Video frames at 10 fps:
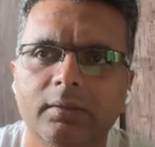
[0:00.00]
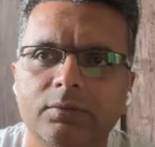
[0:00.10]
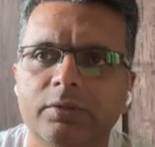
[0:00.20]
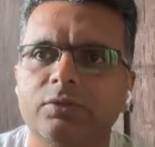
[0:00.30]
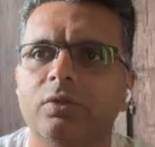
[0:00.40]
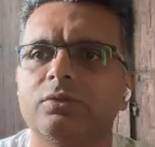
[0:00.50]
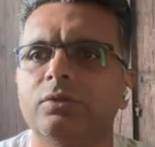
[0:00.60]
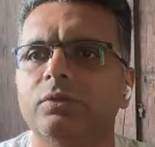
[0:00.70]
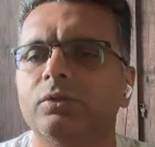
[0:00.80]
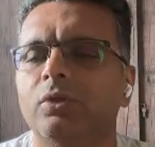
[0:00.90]
So it's
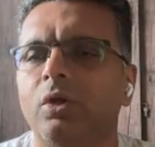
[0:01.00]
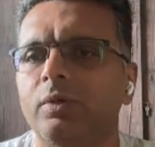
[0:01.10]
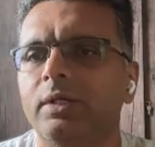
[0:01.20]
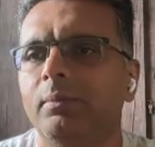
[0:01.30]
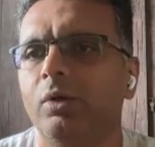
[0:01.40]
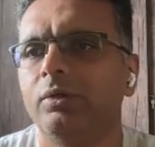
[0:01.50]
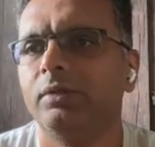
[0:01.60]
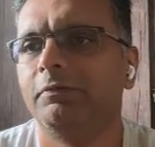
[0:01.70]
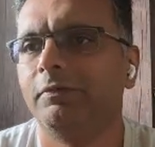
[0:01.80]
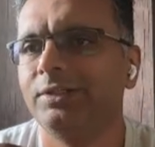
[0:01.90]
also not only about
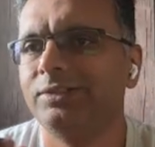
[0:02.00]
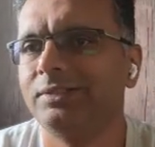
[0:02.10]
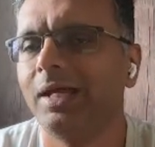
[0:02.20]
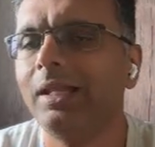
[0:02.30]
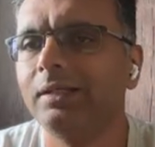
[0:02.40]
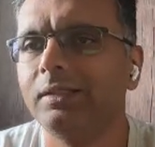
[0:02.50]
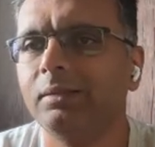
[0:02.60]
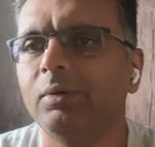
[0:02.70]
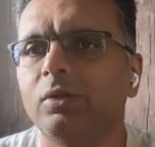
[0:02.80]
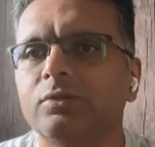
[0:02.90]
the
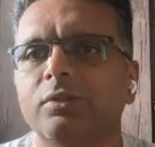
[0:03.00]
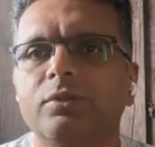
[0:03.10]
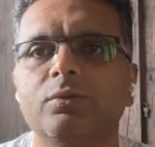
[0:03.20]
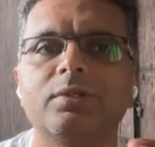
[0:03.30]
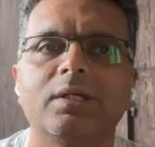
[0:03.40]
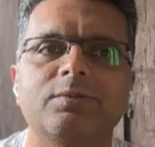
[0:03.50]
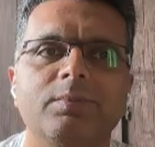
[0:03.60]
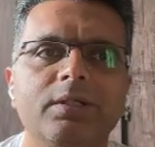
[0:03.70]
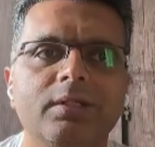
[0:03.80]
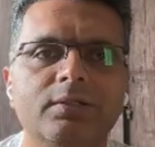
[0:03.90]
functionality, but also the user
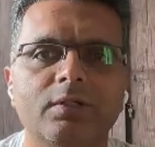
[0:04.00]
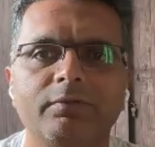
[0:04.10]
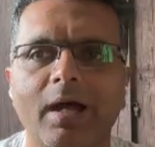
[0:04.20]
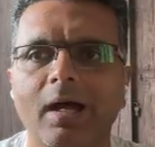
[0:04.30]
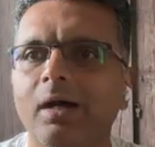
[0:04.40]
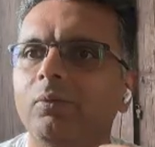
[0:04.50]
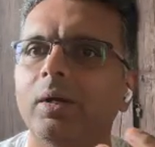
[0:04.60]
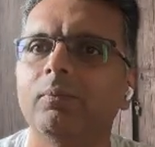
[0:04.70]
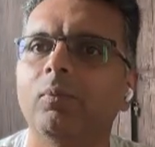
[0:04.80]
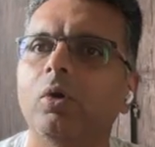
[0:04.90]
experience of how
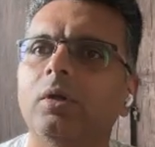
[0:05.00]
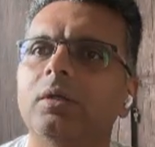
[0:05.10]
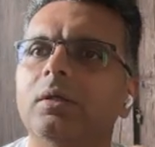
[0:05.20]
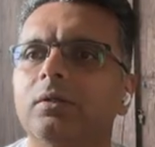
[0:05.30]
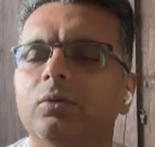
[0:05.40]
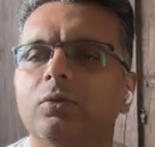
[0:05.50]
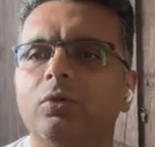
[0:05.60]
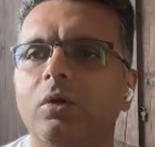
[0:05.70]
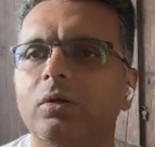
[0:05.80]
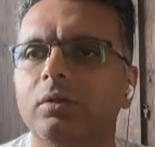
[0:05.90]
I want to
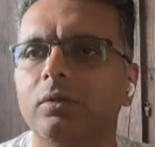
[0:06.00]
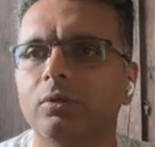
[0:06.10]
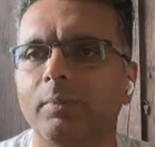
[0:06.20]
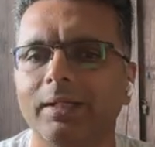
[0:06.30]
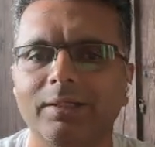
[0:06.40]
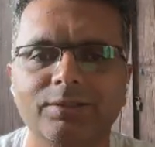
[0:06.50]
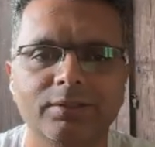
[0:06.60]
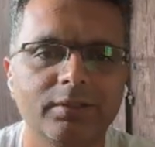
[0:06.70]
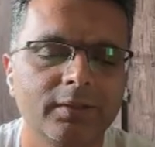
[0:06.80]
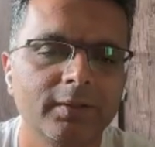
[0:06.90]
talk to my
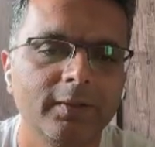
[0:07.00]
agent.